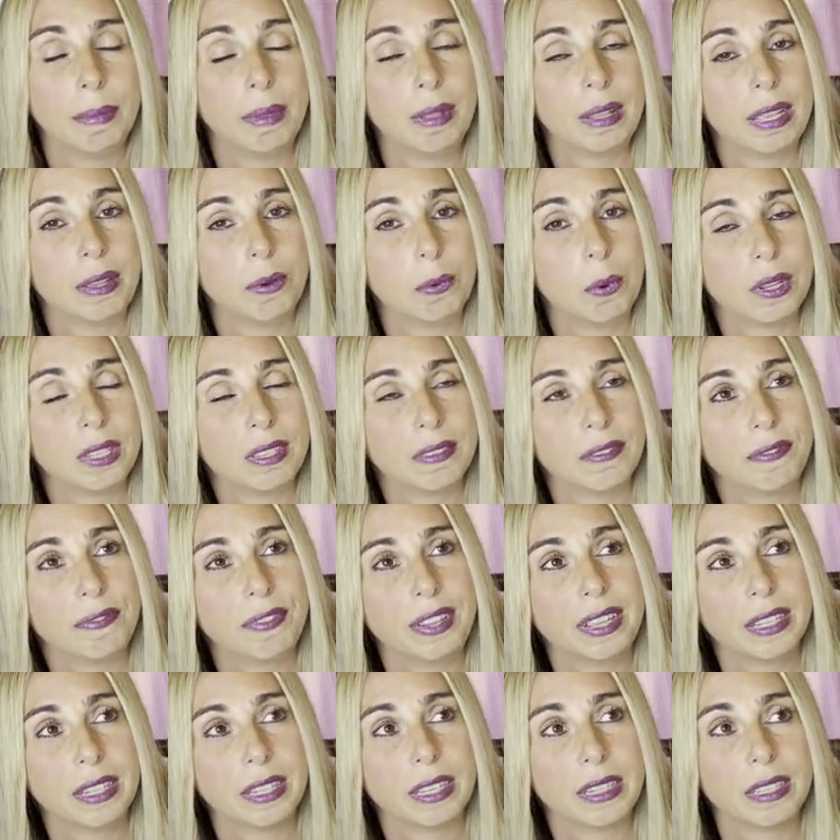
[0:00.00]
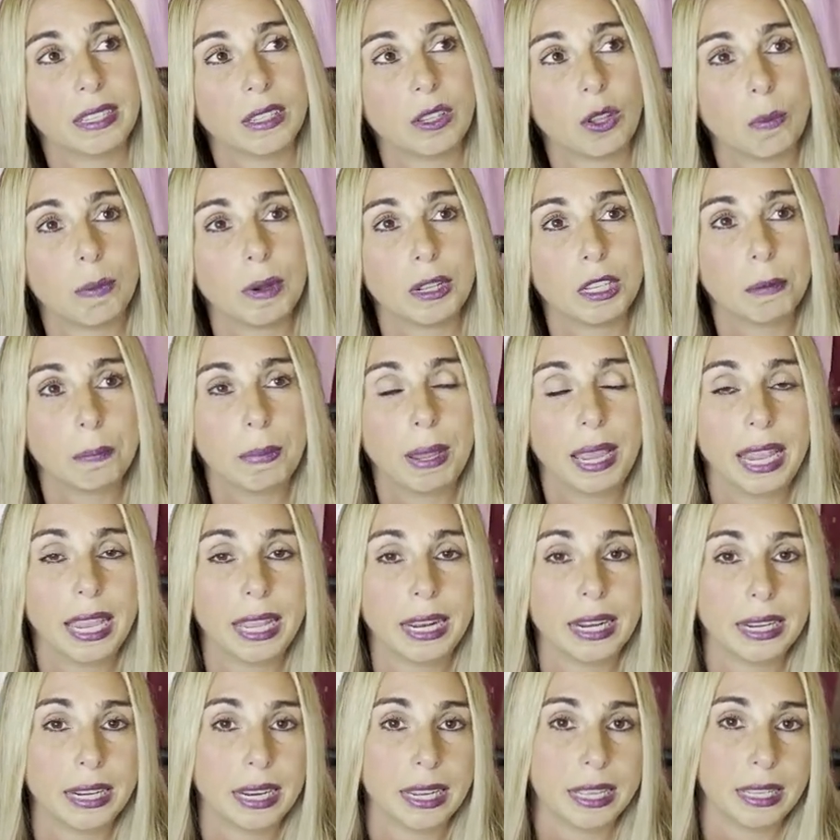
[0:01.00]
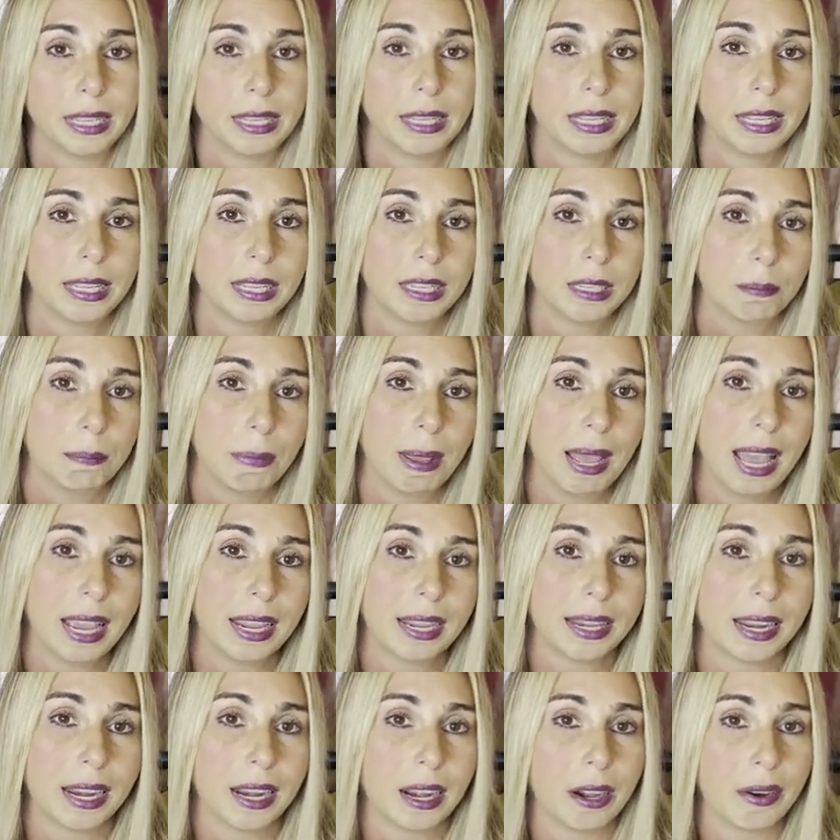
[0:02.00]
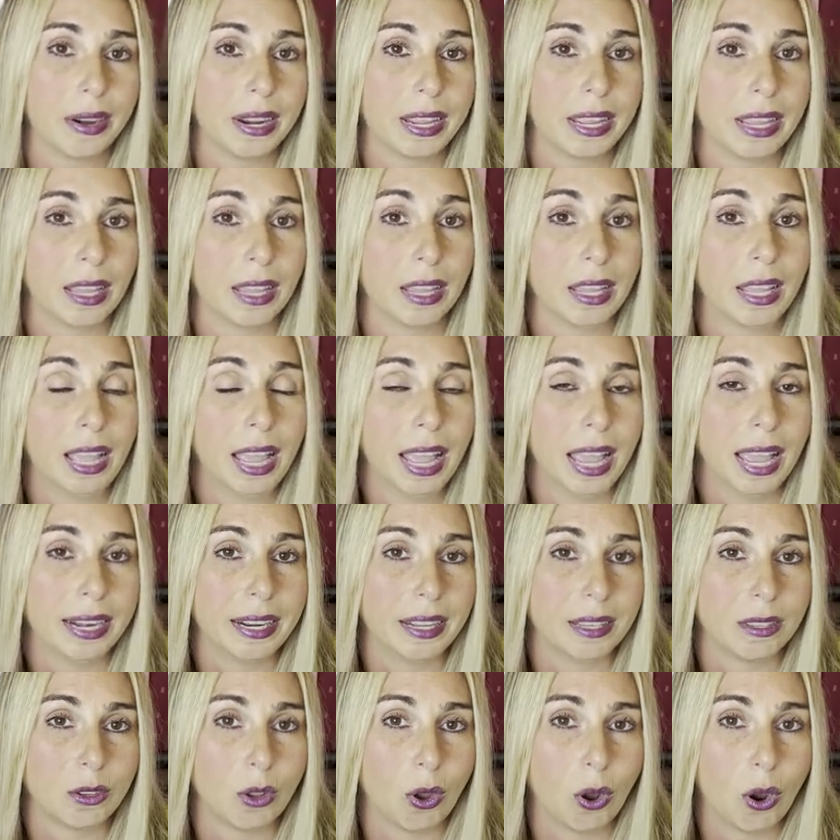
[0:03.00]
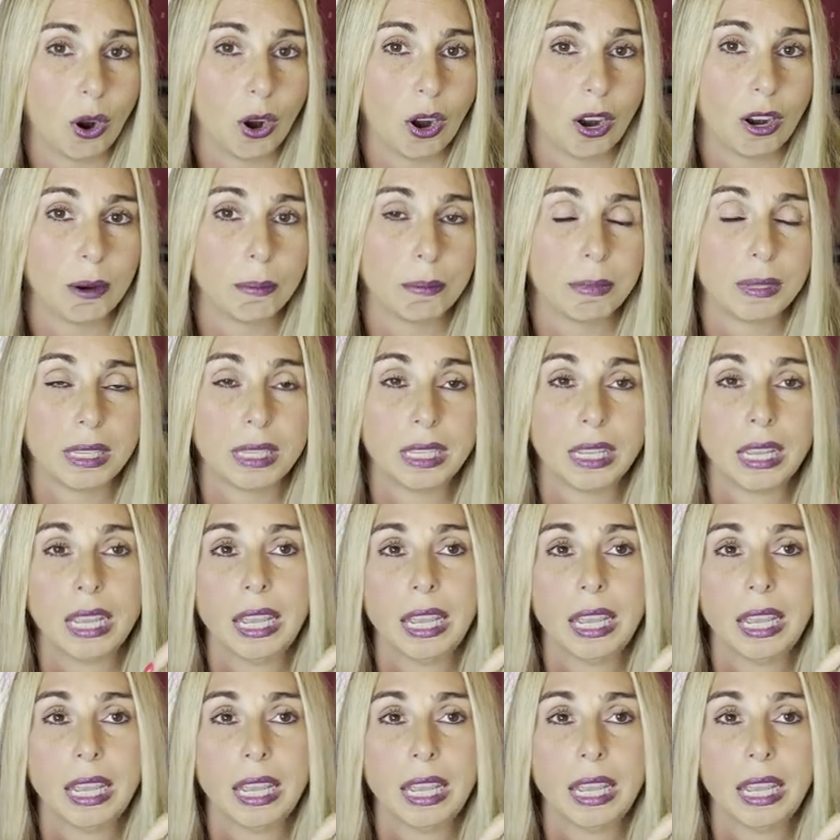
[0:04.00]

he wasn't feeling so much pain in his, his back area and his arms.